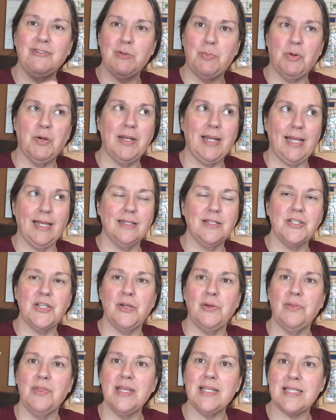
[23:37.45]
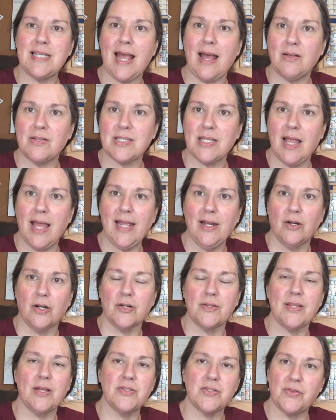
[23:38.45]
to put into this house
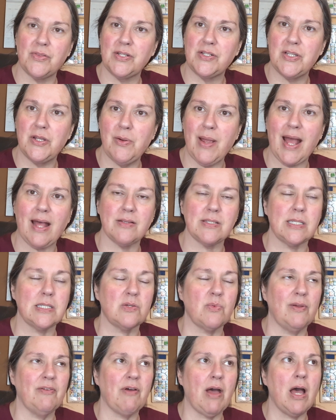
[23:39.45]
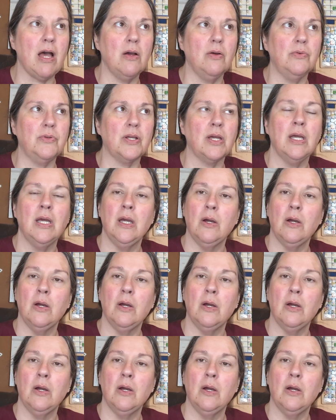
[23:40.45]
later. Those are the two houses we've owned.